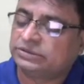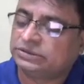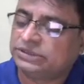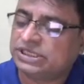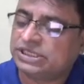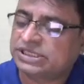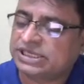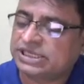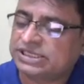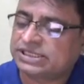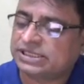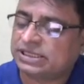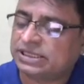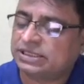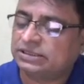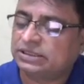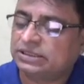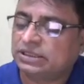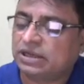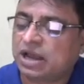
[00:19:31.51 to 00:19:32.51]
This is
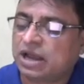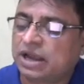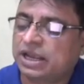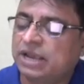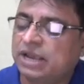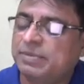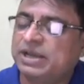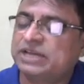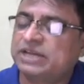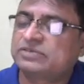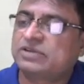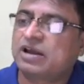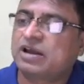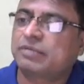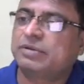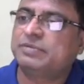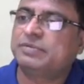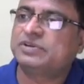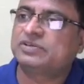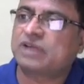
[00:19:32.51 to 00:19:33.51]
log a minus
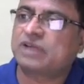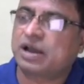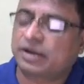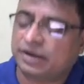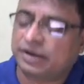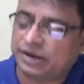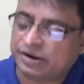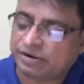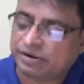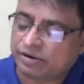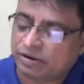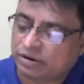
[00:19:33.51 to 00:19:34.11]
log b means log a